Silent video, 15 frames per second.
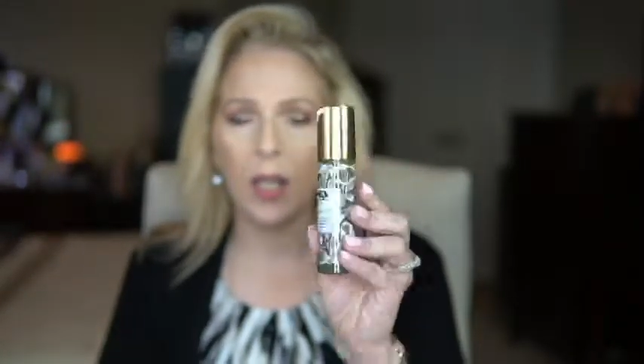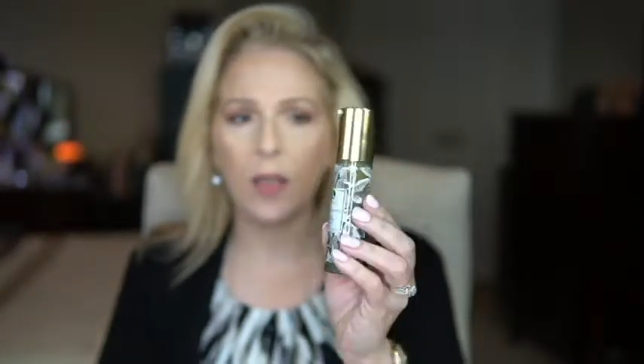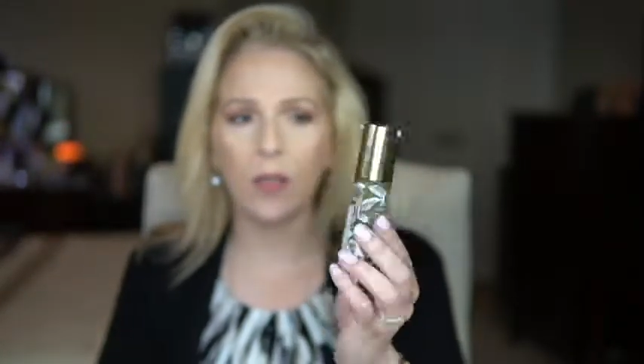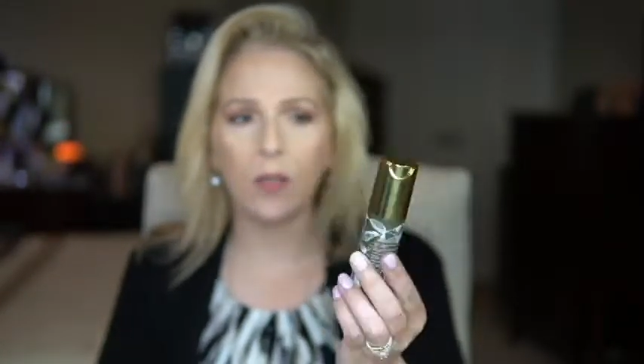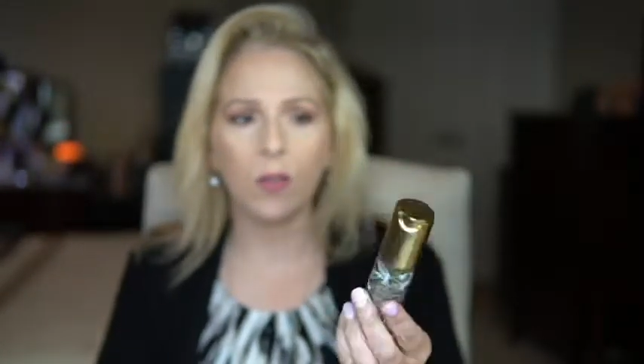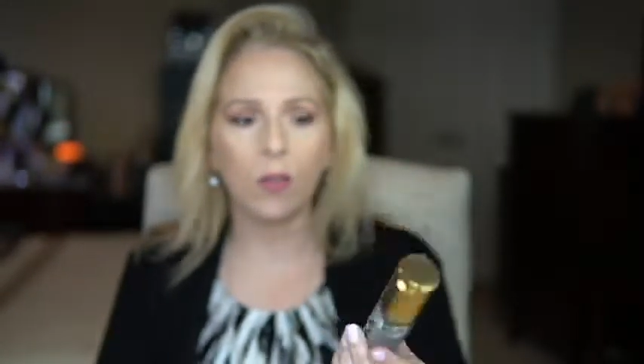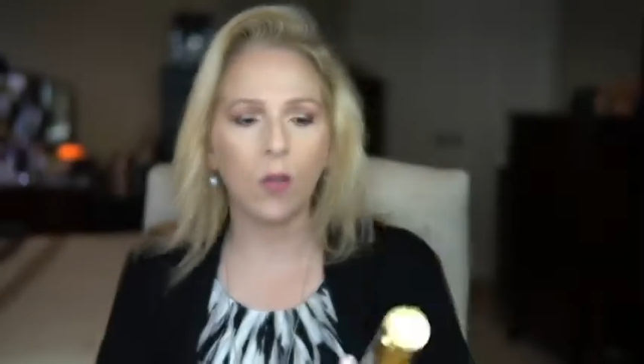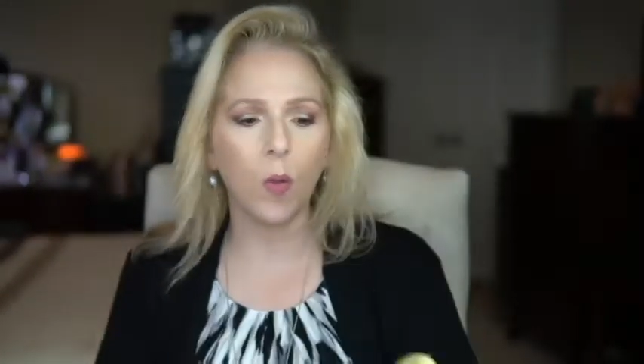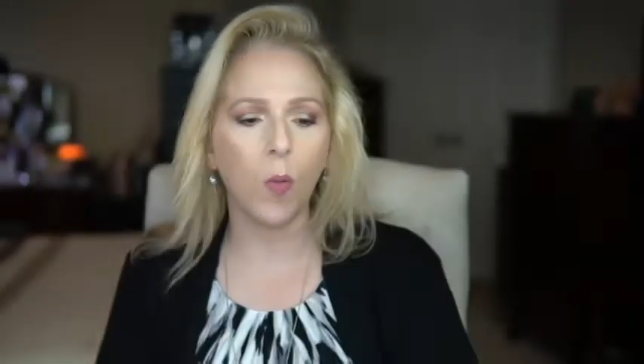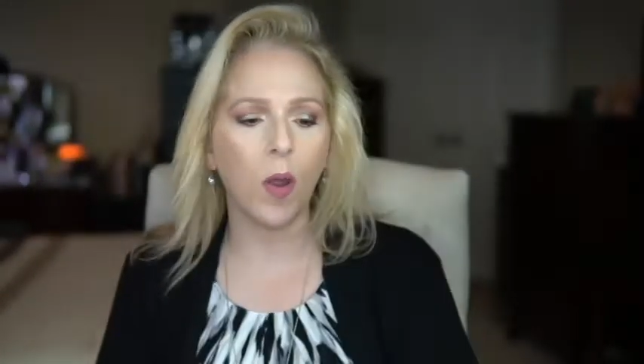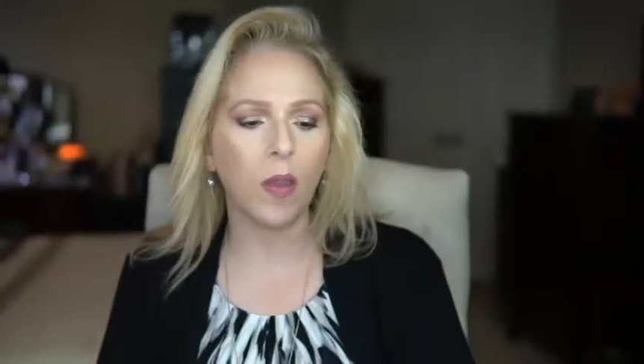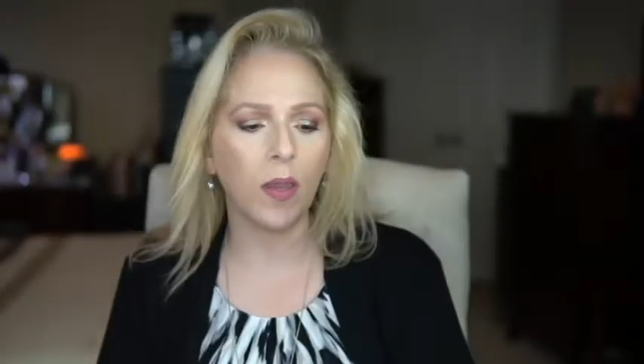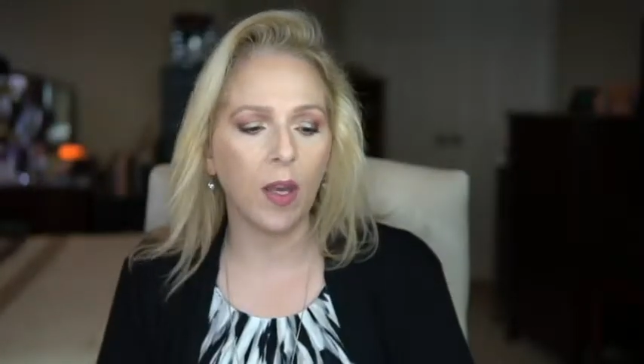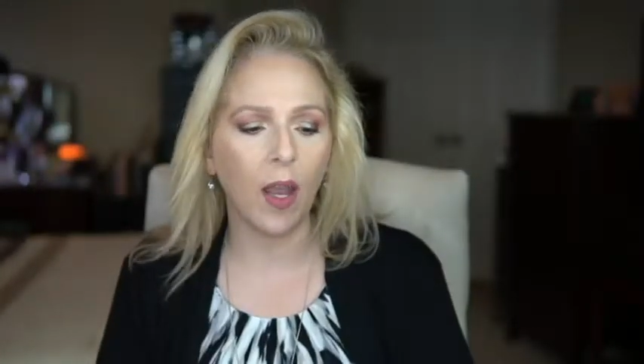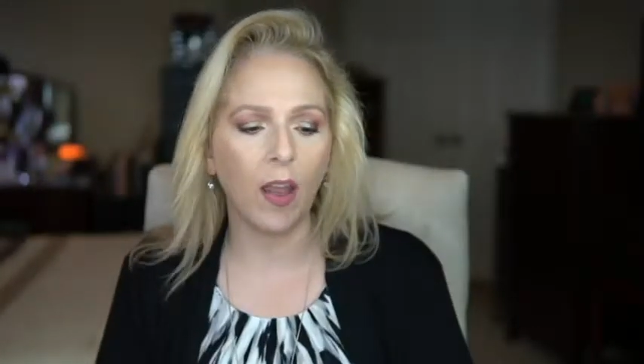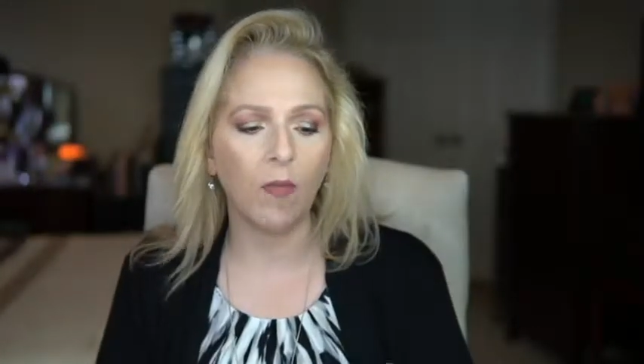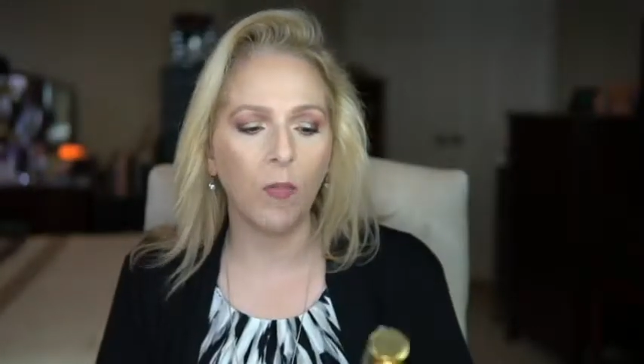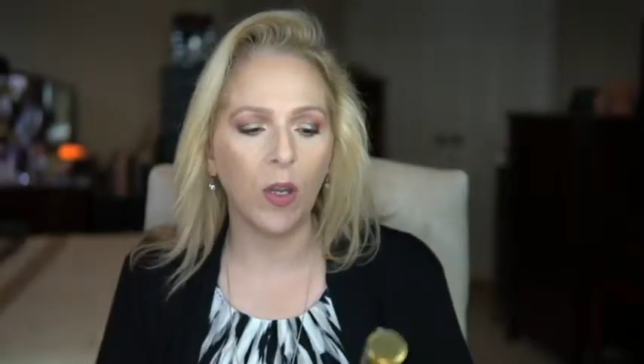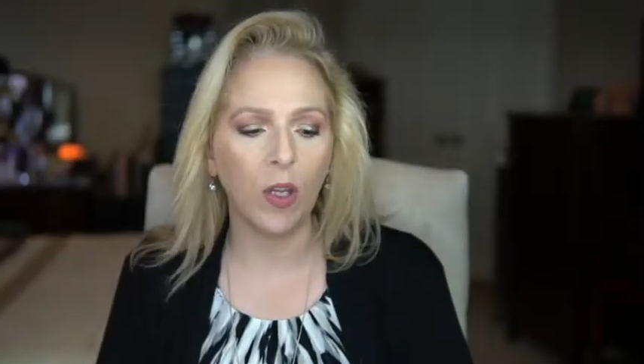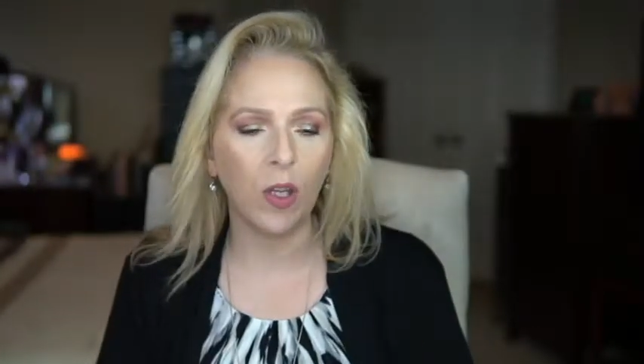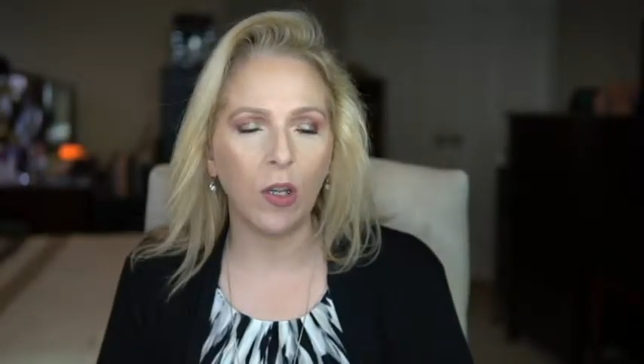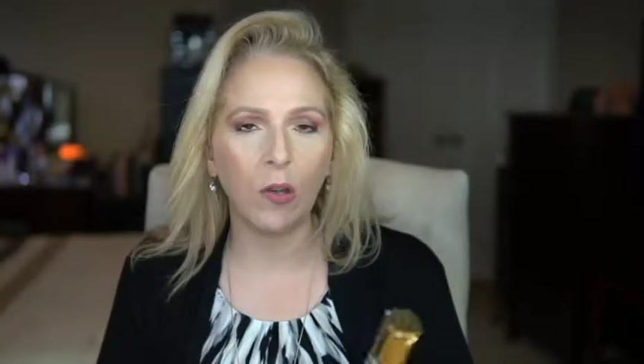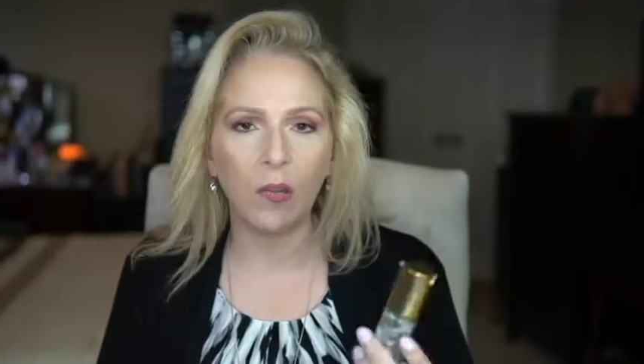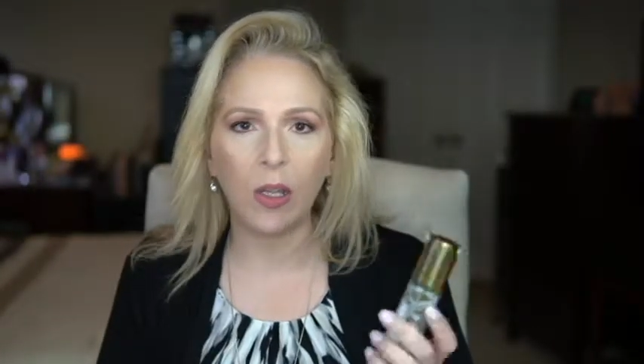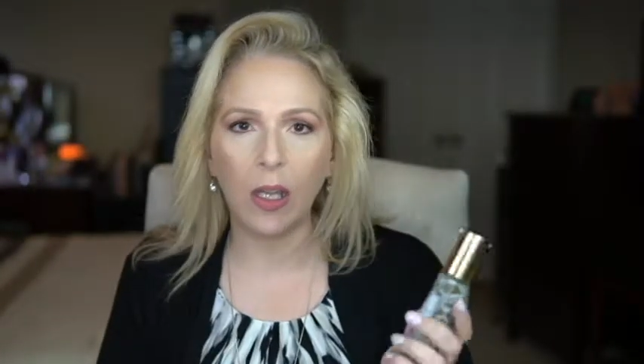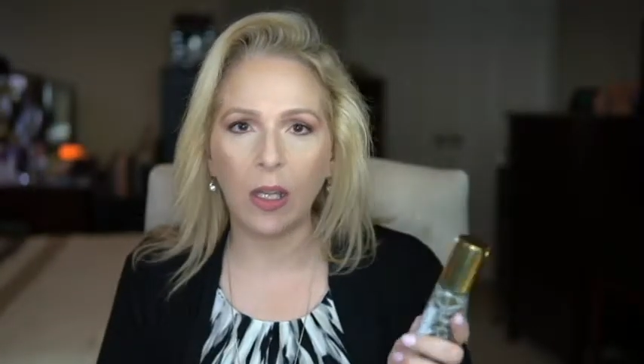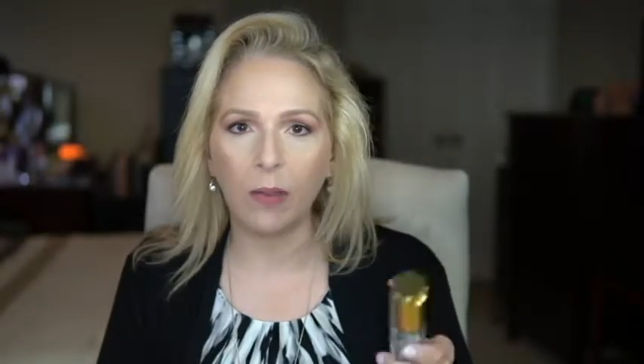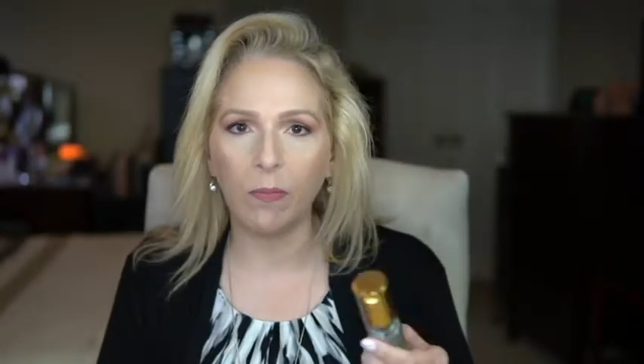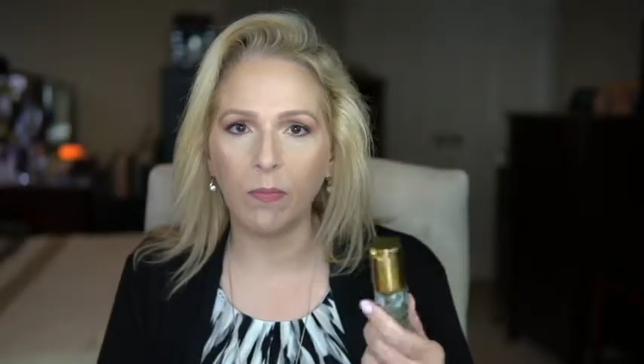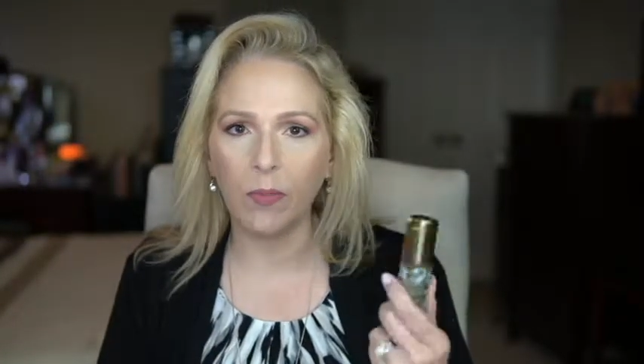This is the one that I've been
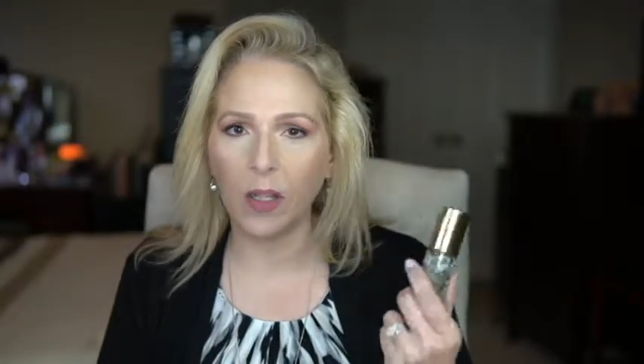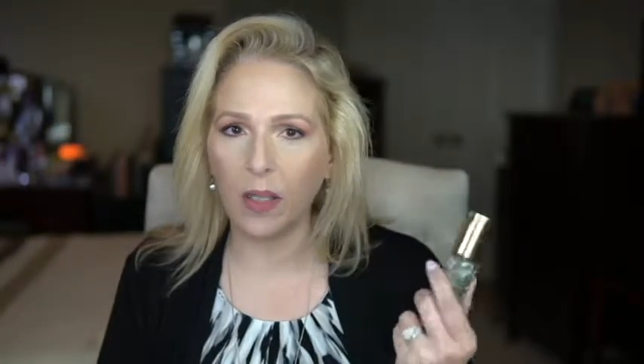using,